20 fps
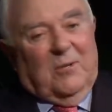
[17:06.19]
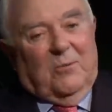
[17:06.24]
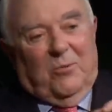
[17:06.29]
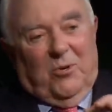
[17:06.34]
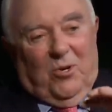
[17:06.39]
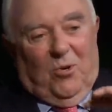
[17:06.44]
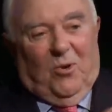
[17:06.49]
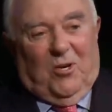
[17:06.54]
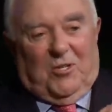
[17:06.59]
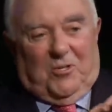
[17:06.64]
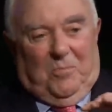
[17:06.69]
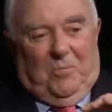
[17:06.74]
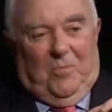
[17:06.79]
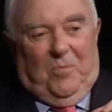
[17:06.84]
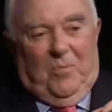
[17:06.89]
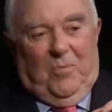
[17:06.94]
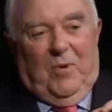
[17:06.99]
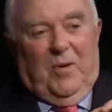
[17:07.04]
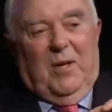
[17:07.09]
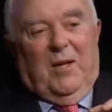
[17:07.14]
We lost
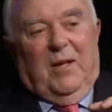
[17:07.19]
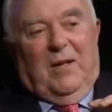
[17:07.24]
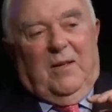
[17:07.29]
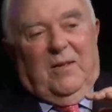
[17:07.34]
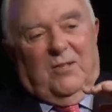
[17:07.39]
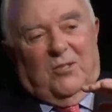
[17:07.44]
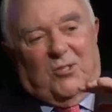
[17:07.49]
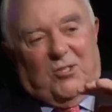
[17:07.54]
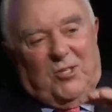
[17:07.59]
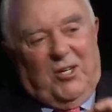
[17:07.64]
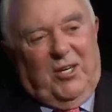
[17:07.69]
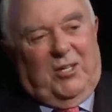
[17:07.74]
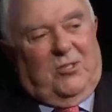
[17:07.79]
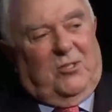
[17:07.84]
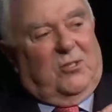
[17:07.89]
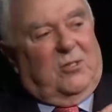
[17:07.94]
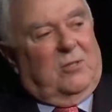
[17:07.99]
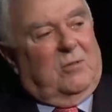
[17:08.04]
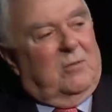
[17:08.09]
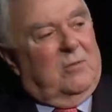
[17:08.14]

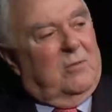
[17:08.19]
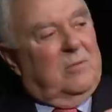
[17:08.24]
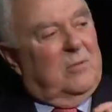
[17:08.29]
six